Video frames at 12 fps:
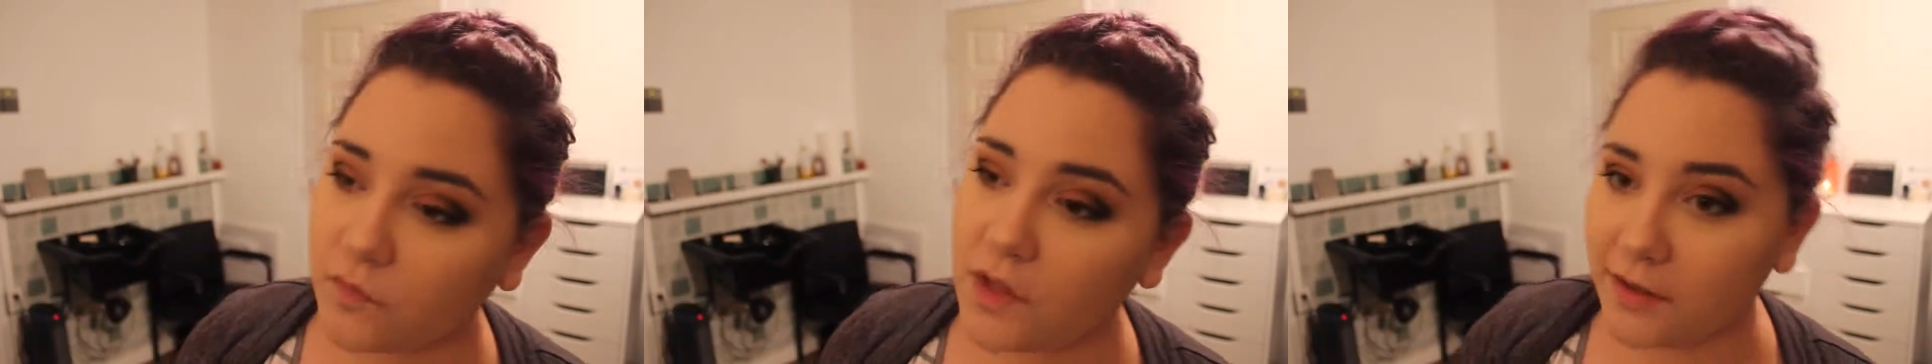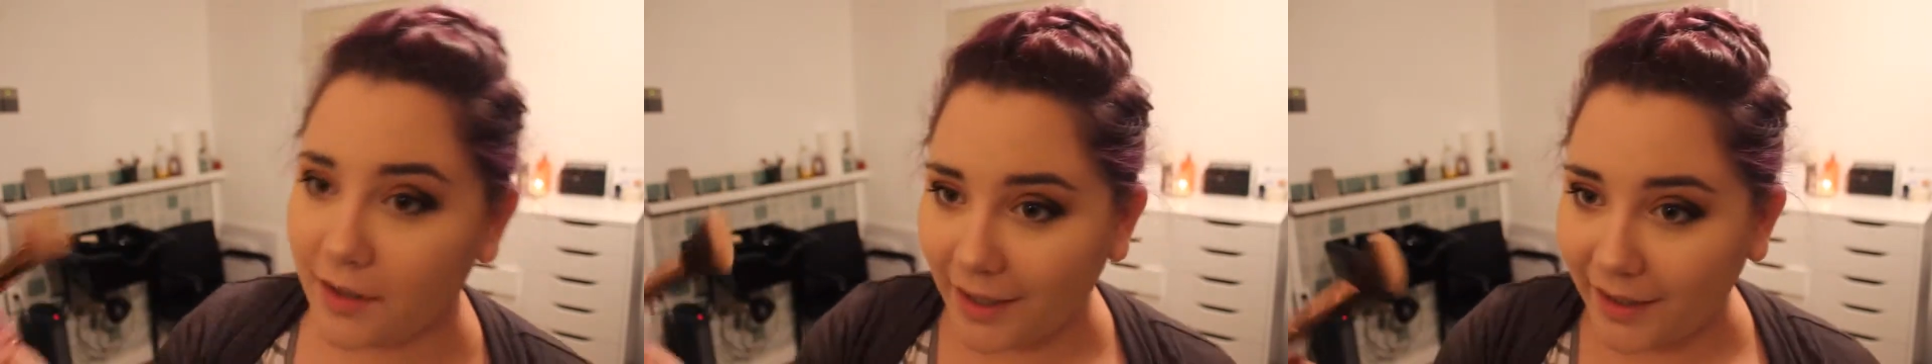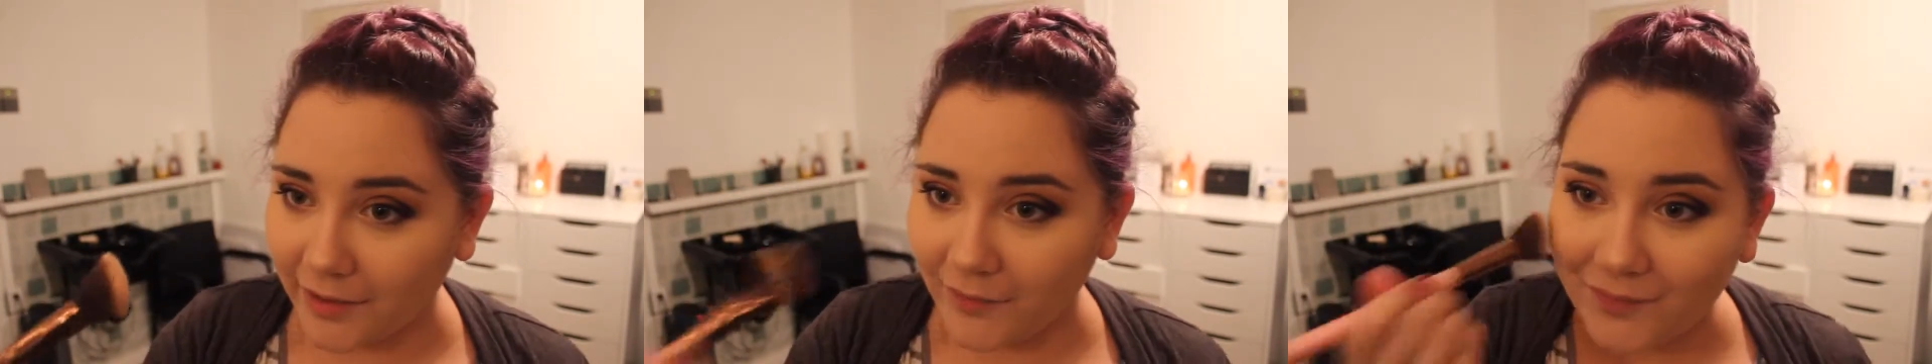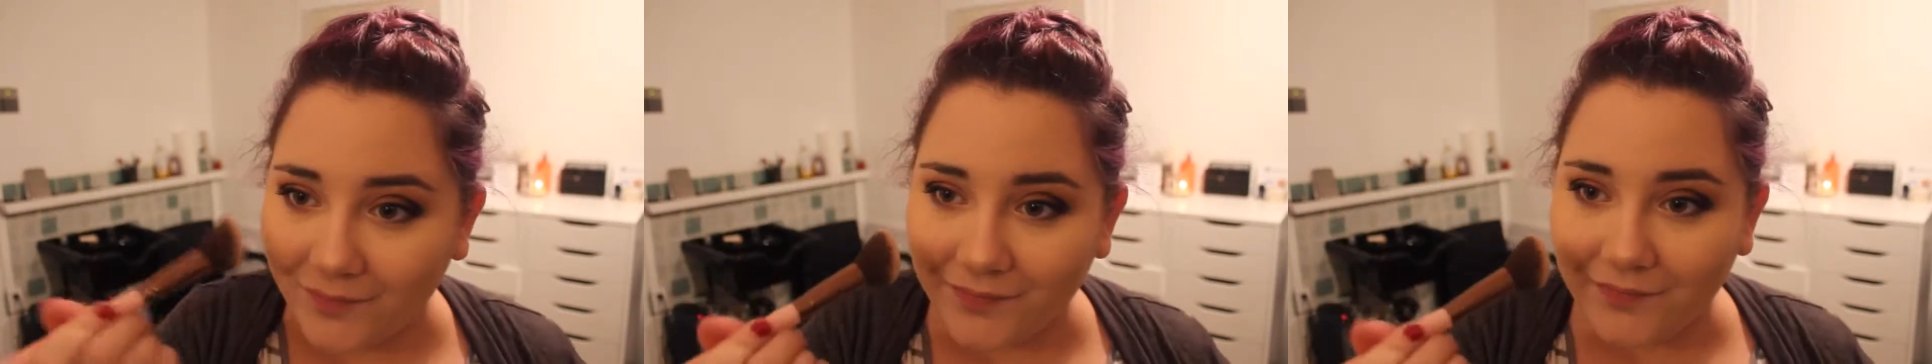than like
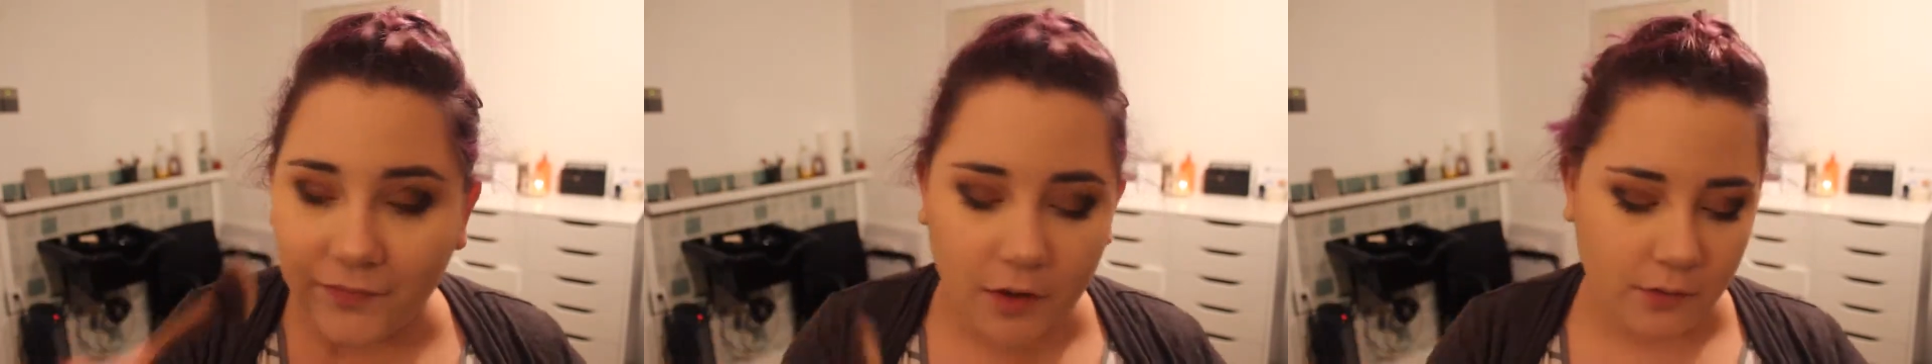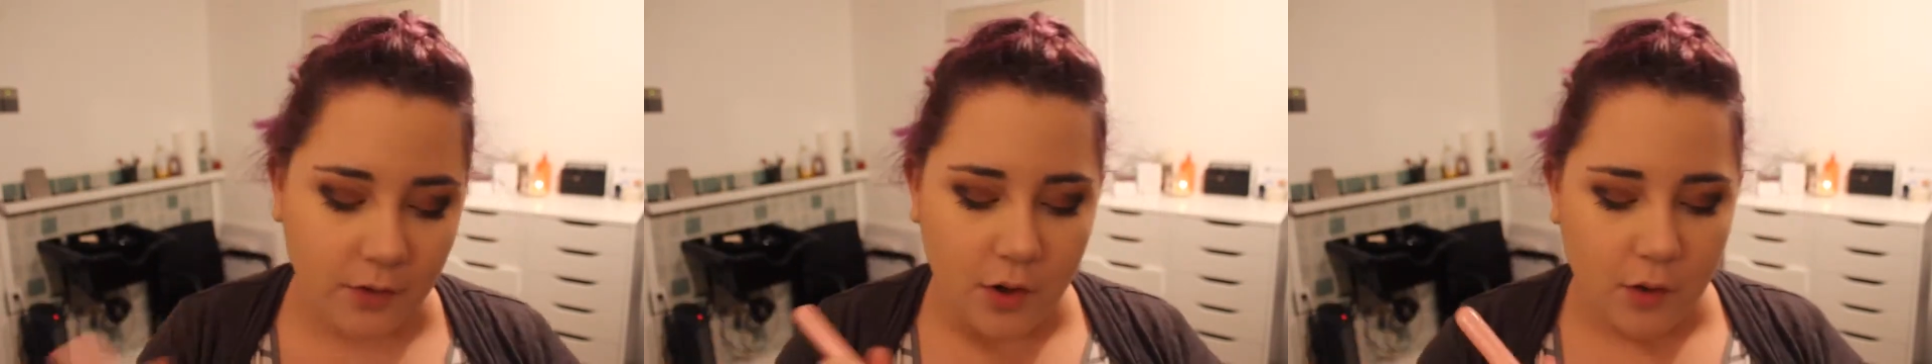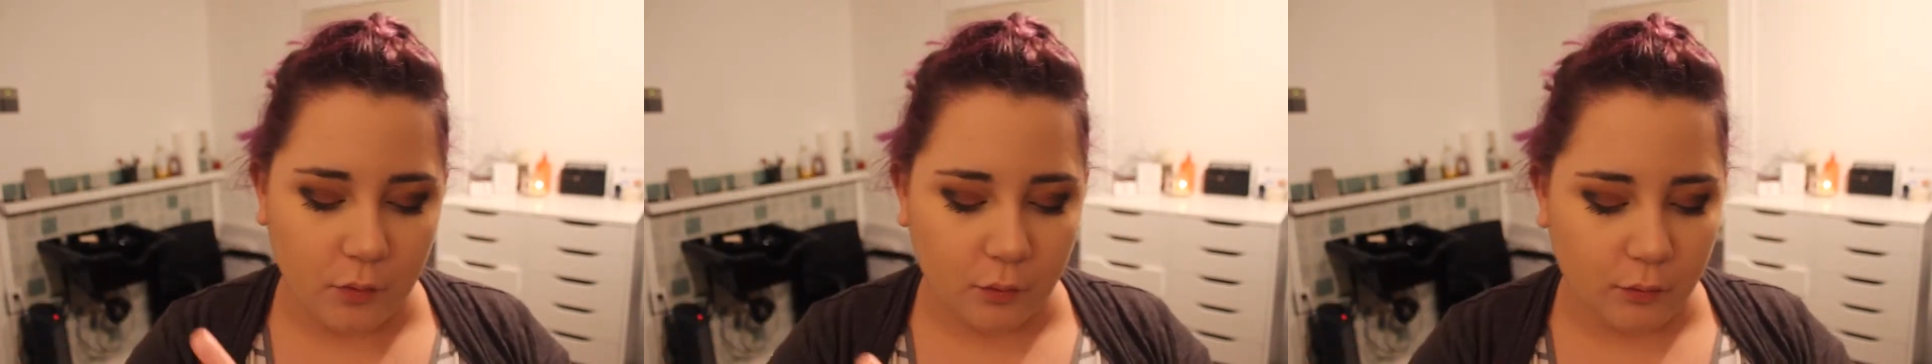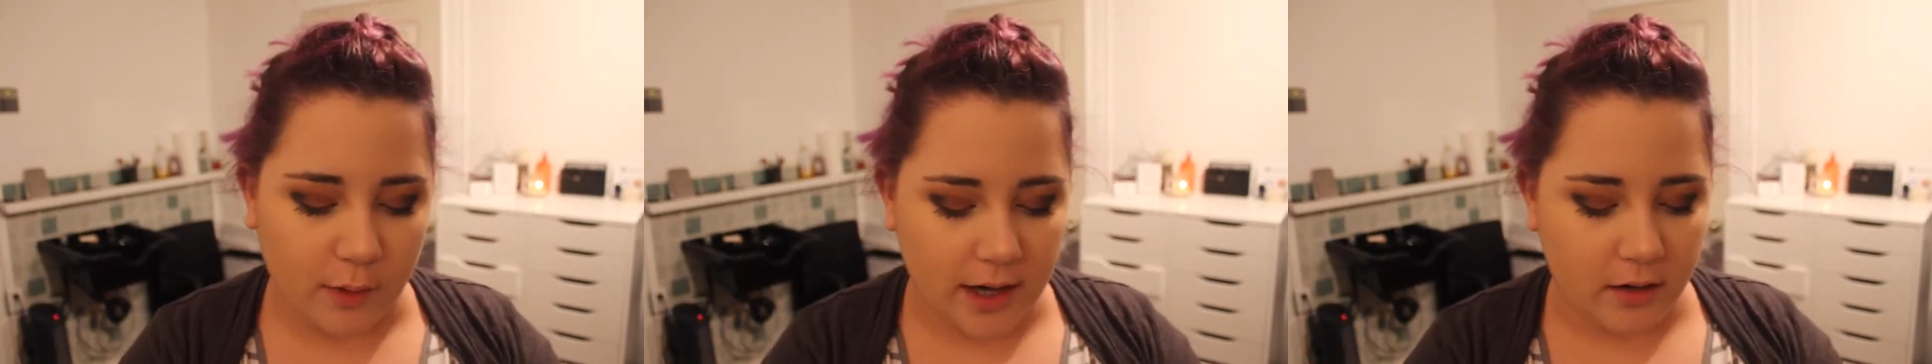
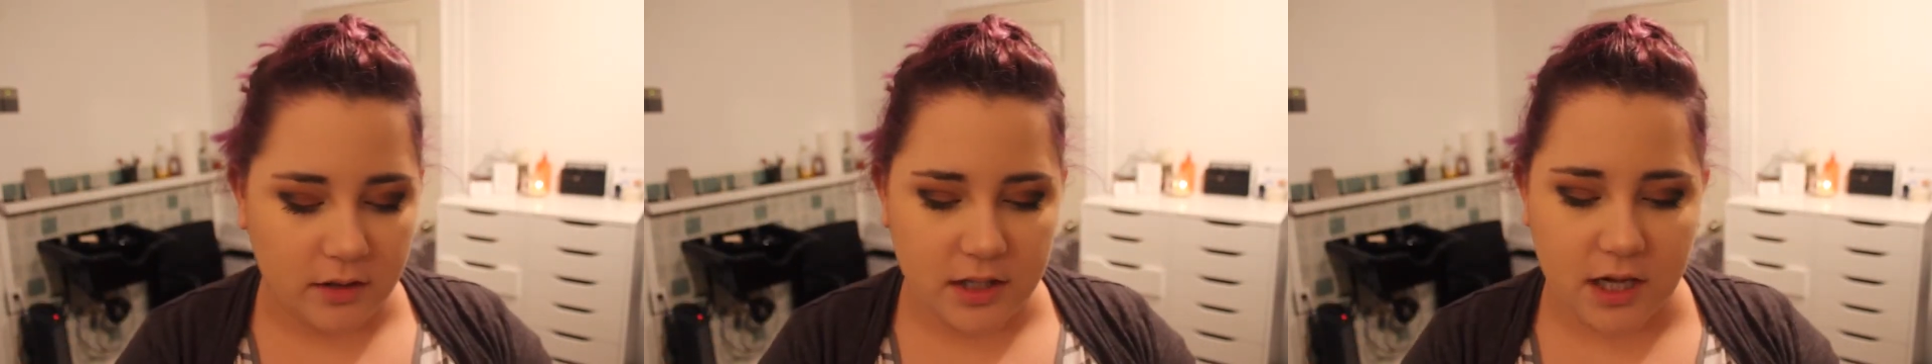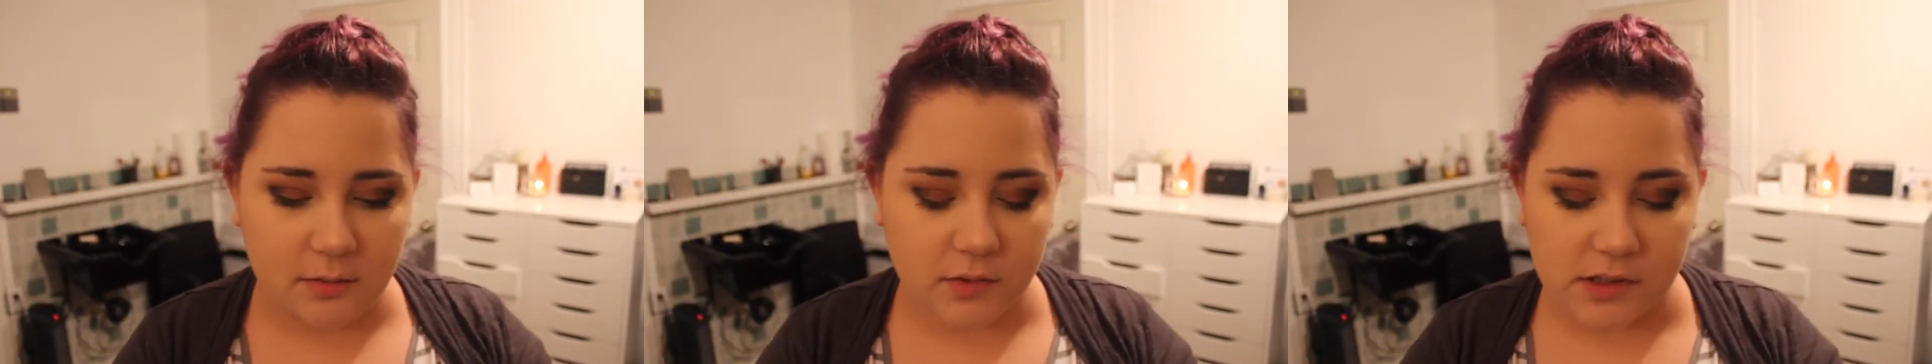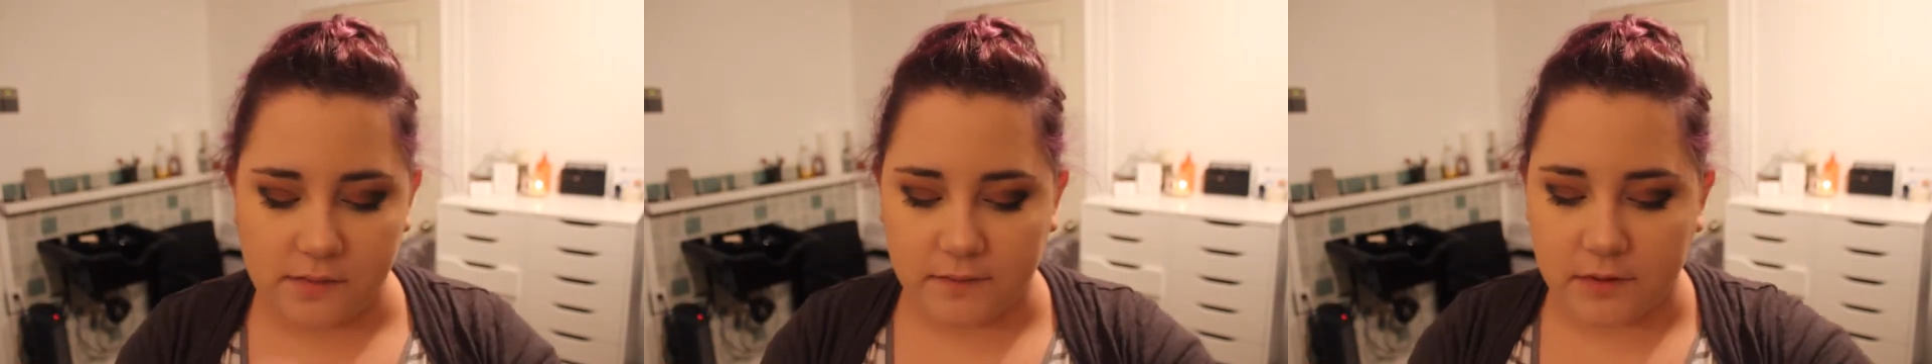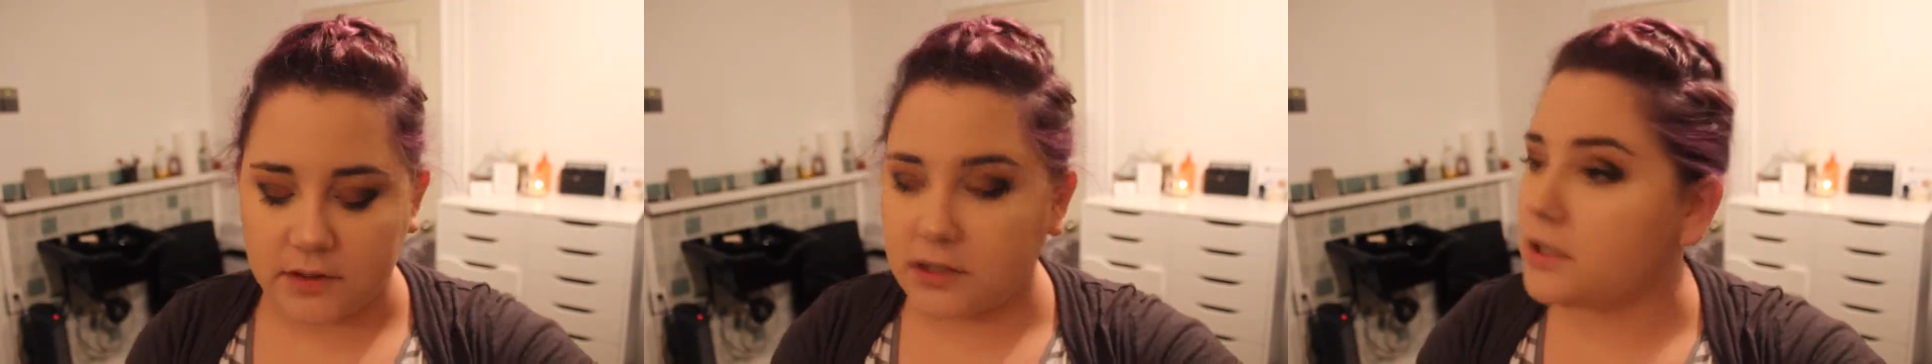right on the apples of
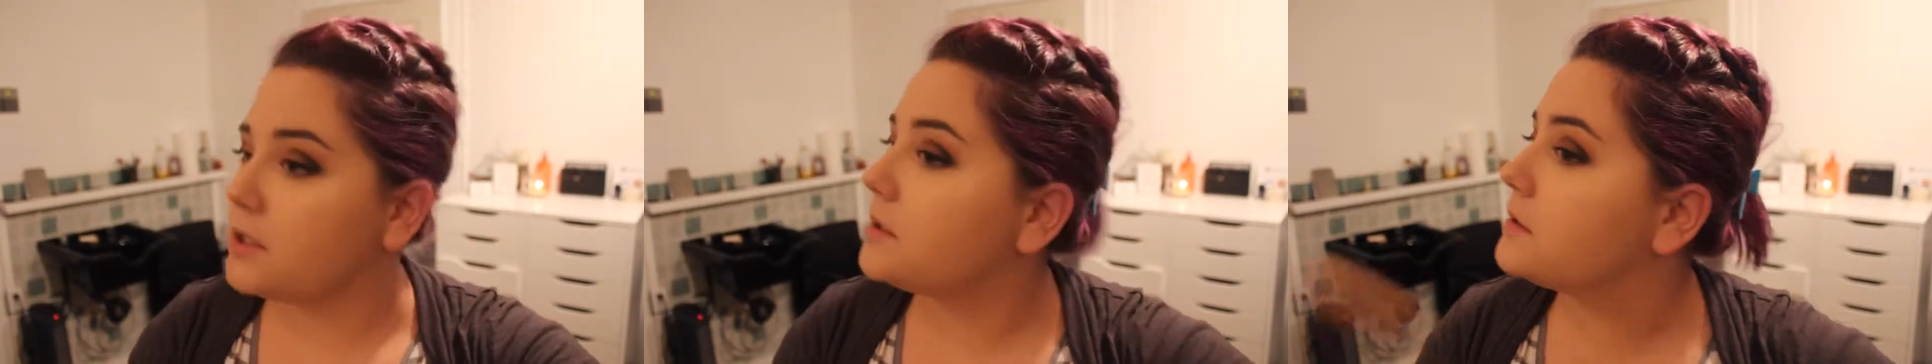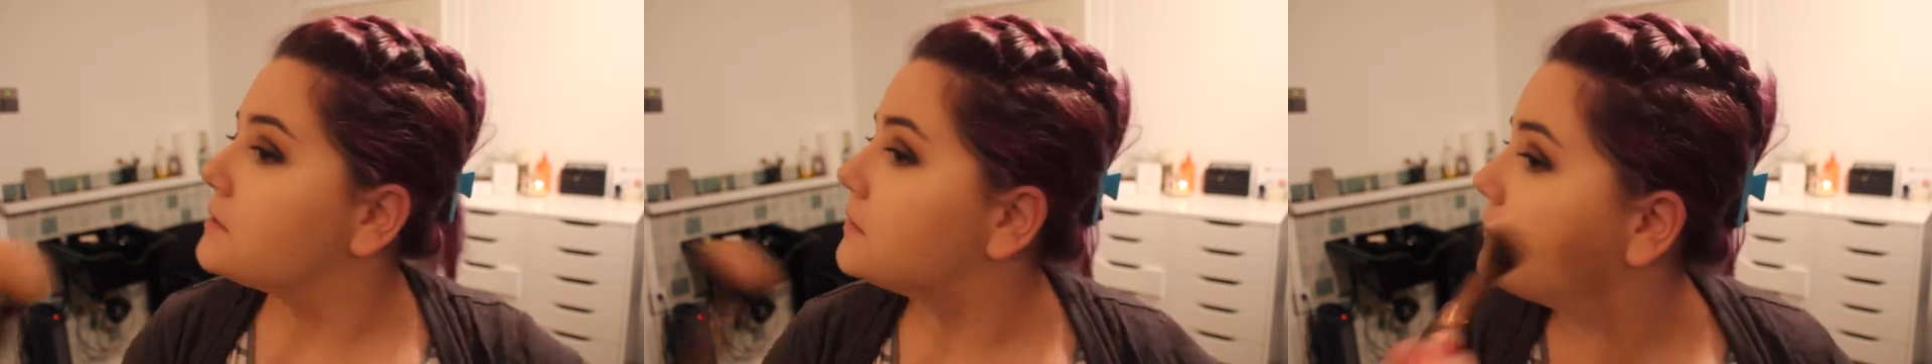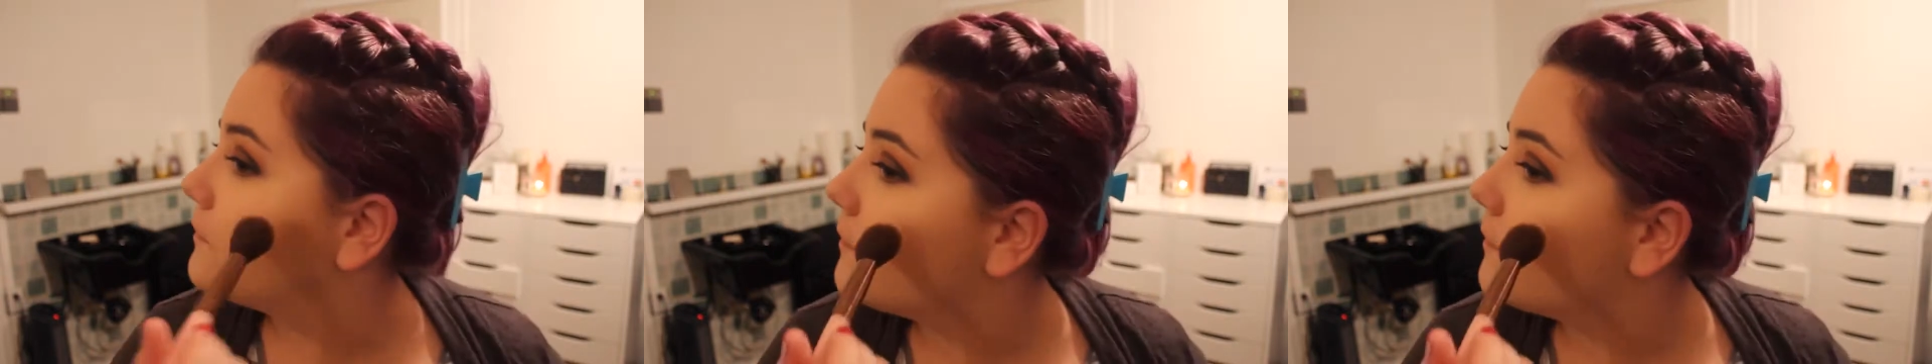your cheeks.